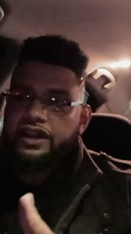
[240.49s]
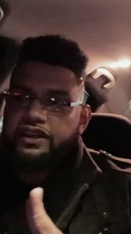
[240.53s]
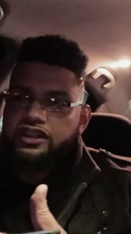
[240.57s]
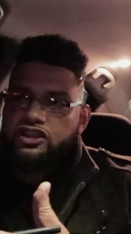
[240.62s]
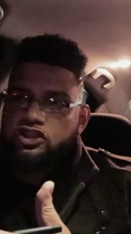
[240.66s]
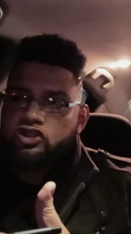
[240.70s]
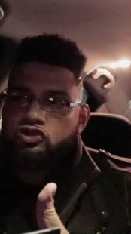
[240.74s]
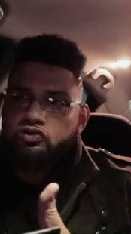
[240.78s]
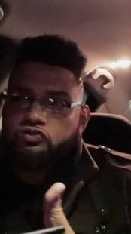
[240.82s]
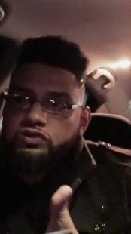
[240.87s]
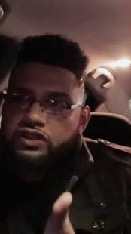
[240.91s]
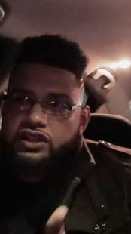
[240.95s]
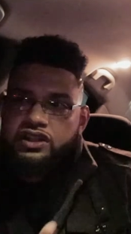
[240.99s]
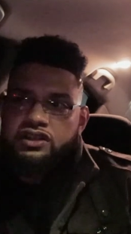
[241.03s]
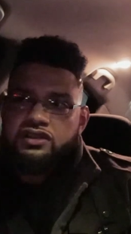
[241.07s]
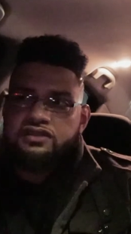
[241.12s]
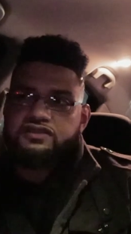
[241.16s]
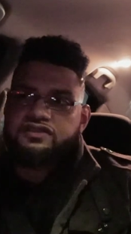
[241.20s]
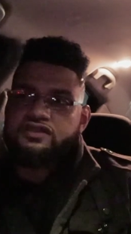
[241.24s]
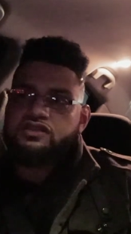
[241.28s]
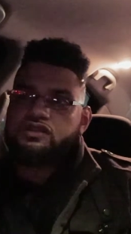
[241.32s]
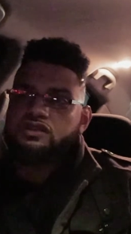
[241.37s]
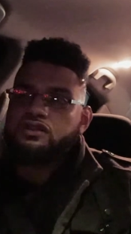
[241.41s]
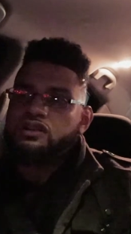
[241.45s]
like you need
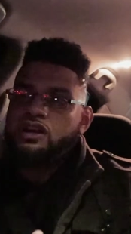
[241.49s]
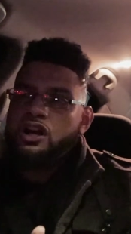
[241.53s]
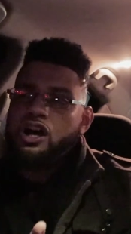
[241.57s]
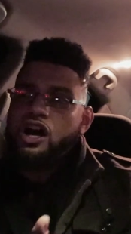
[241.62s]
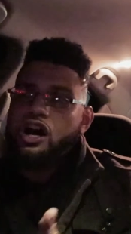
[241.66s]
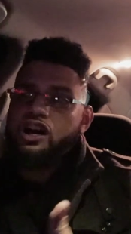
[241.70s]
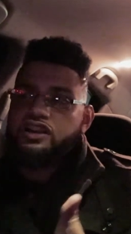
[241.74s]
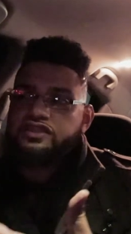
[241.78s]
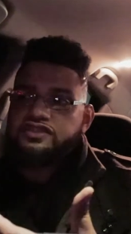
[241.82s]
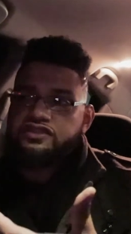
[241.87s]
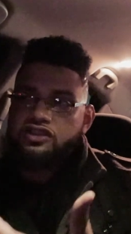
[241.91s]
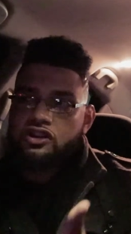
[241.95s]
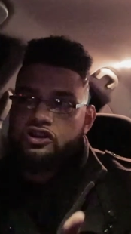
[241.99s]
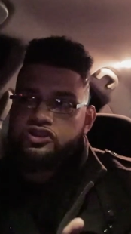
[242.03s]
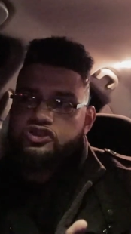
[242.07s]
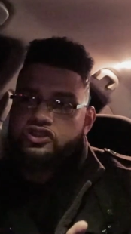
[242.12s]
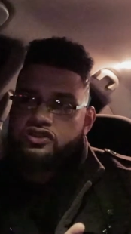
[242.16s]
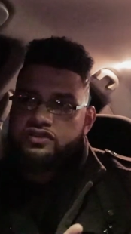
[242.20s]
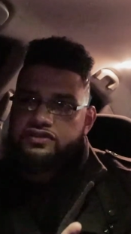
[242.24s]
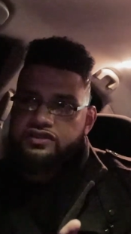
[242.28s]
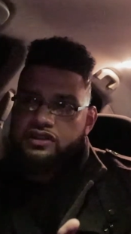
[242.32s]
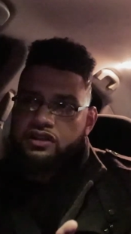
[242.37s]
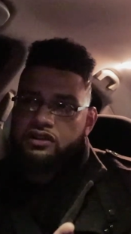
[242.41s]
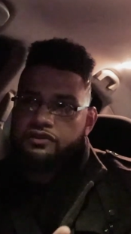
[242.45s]
to assert
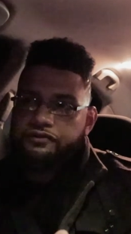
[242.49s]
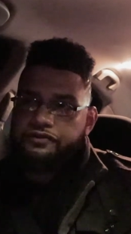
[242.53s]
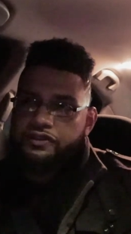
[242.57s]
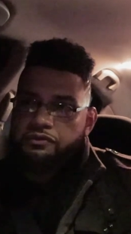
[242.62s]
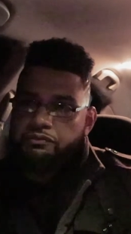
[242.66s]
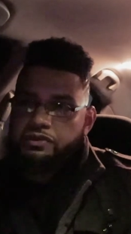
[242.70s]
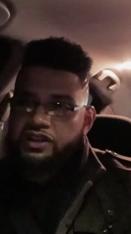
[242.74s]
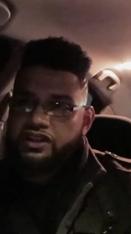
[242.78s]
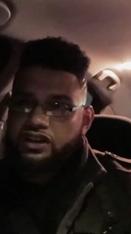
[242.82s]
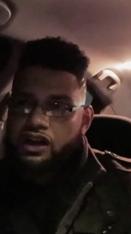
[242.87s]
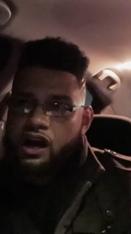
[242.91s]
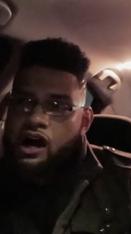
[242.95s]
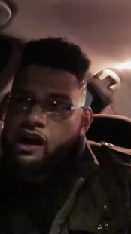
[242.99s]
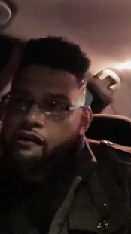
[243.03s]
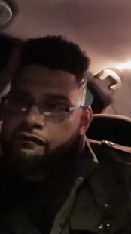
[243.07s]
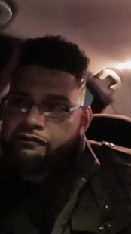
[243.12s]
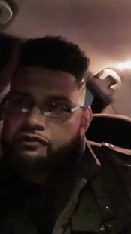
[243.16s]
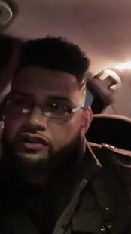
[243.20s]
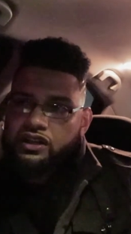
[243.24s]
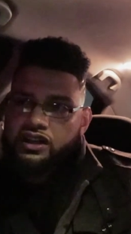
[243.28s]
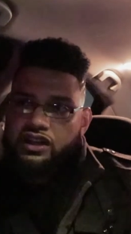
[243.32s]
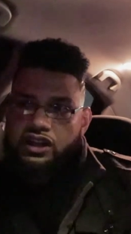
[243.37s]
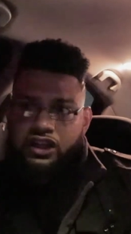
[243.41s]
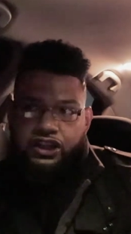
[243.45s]
yourself and be
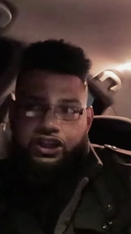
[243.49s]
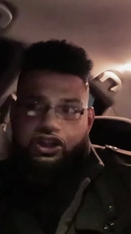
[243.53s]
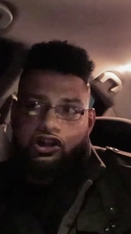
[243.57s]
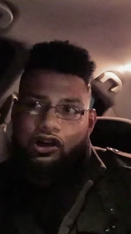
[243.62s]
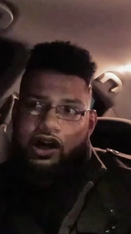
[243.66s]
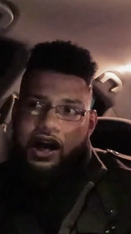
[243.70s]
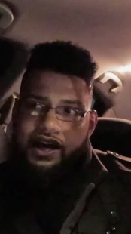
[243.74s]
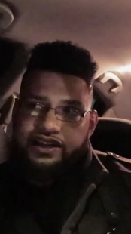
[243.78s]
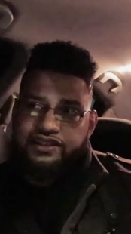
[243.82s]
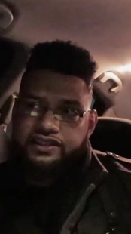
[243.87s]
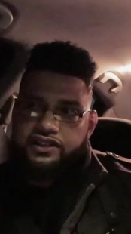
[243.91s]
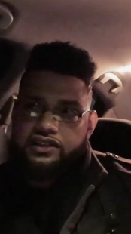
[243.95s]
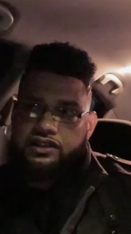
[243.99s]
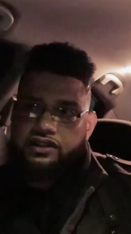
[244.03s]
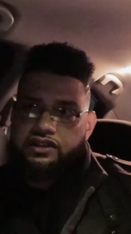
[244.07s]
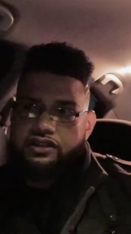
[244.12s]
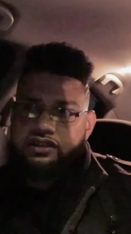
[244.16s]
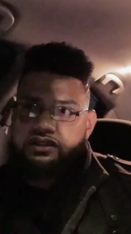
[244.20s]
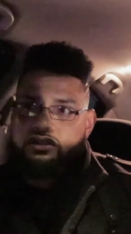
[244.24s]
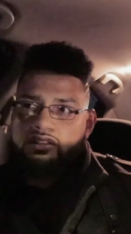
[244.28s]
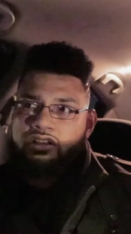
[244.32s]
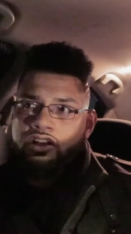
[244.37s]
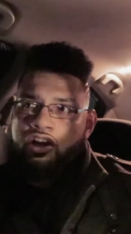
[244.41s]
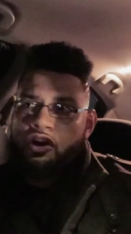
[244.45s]
confident in your identity.
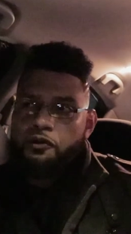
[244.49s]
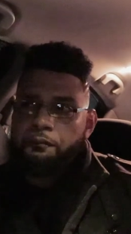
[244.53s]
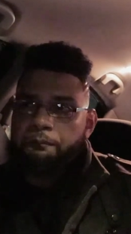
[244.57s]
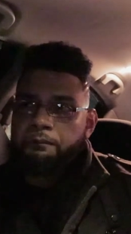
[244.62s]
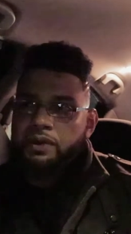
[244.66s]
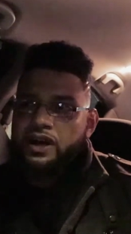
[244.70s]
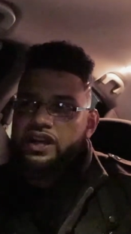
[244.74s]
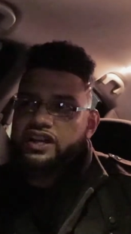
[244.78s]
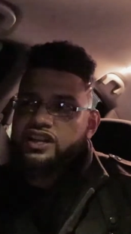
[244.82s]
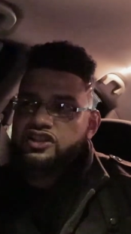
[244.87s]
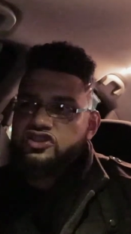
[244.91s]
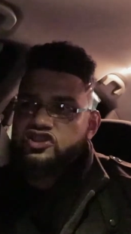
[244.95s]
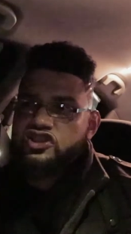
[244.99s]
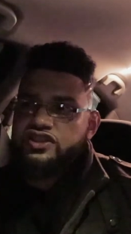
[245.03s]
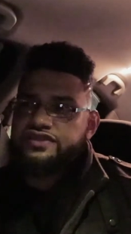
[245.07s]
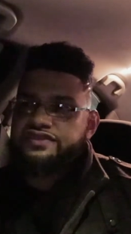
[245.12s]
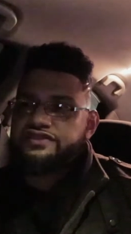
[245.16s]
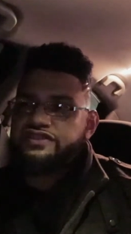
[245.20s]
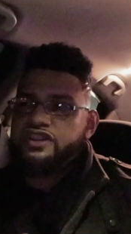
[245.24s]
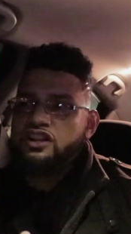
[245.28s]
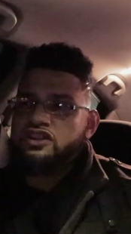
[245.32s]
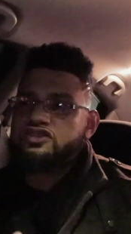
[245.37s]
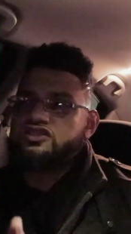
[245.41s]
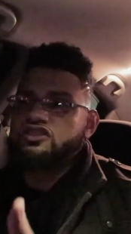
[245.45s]
Right. But it's just
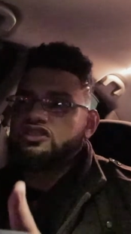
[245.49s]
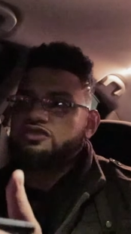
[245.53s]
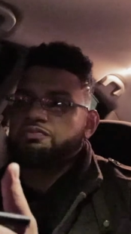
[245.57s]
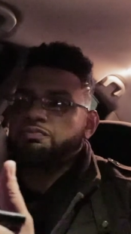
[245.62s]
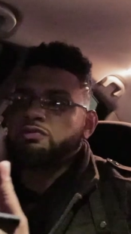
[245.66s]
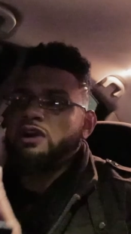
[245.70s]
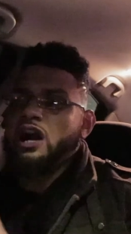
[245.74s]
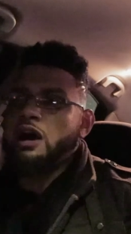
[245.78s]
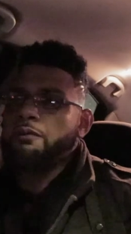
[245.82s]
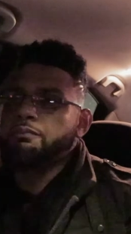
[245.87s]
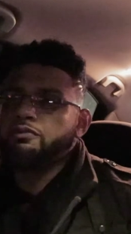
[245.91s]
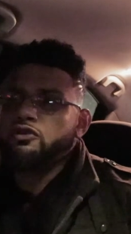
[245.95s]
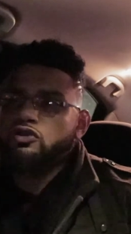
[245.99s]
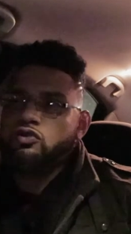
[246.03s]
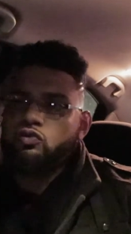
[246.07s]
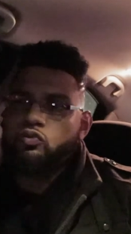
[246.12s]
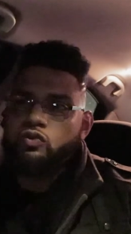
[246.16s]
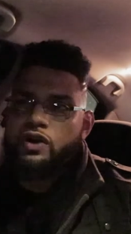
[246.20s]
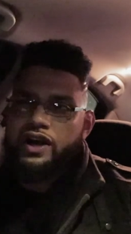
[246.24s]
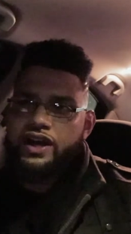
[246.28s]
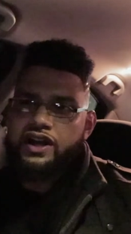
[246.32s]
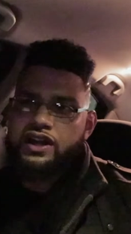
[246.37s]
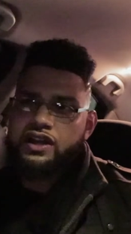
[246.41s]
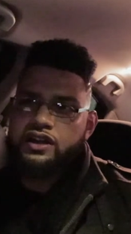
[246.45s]
there's a proper
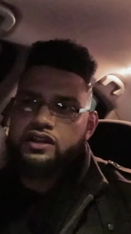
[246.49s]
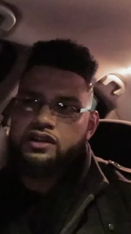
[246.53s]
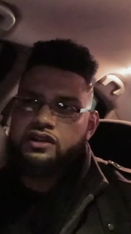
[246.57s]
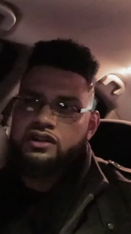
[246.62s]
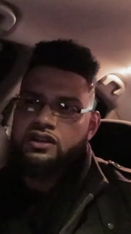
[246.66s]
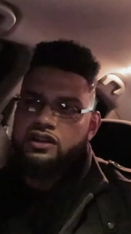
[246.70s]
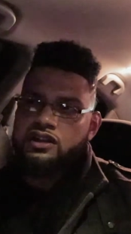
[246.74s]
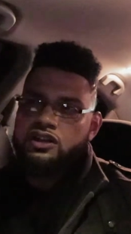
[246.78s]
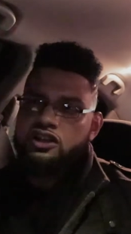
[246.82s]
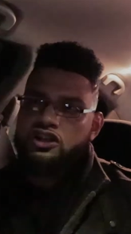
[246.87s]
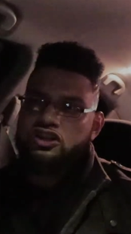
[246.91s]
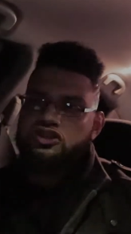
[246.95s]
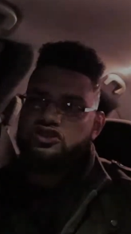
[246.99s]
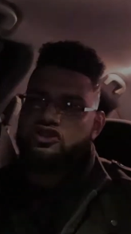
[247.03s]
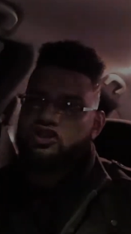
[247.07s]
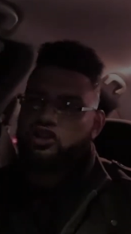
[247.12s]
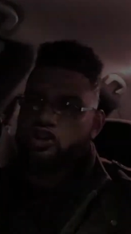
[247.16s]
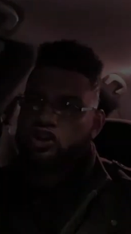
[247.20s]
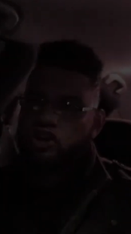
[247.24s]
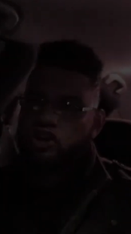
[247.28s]
way to